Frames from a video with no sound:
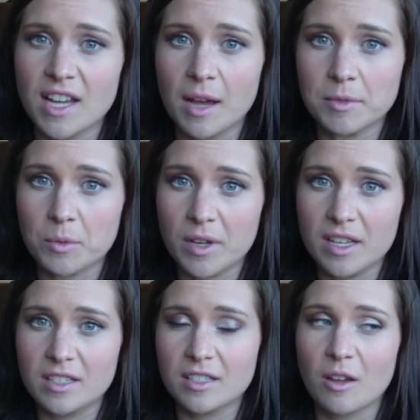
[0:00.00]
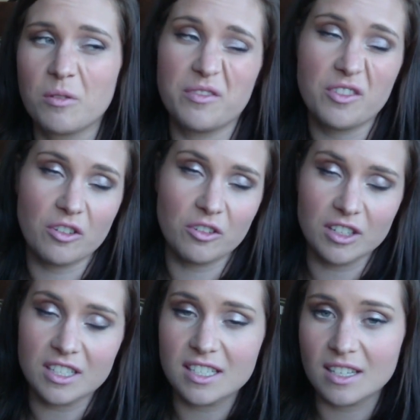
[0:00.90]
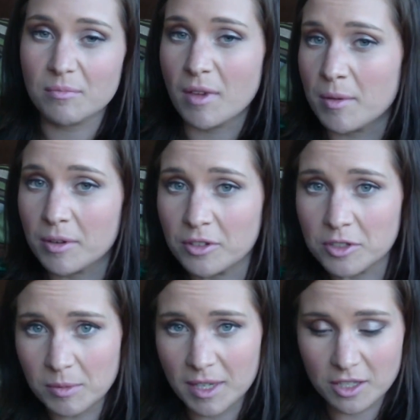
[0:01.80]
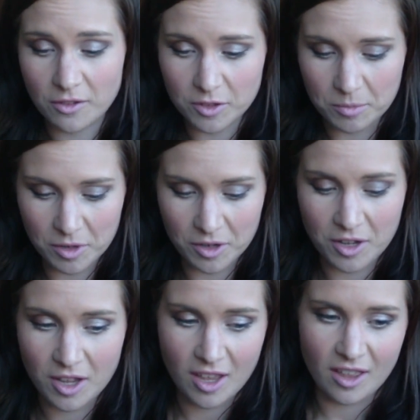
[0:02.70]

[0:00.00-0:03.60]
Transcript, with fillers: times a week so if you've got oilier skin maybe you'll use them less often but